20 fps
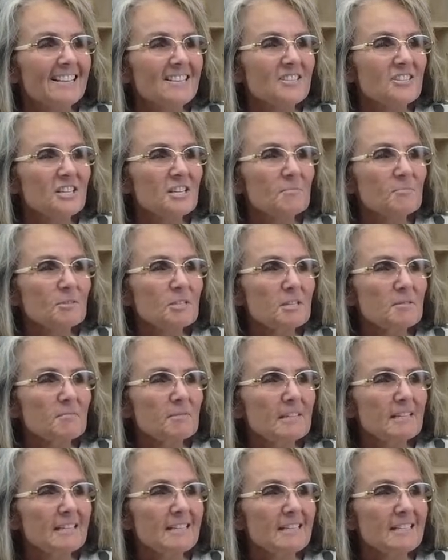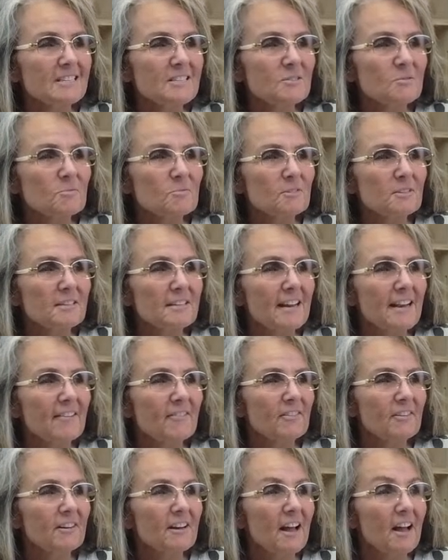Cheap kids would
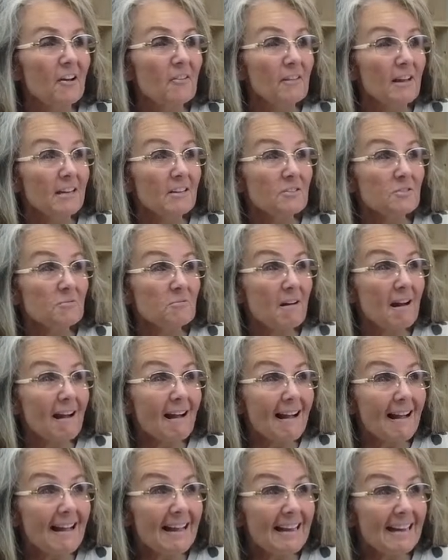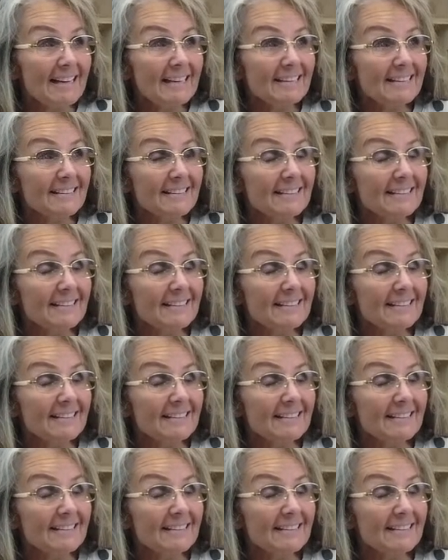never know. That's right.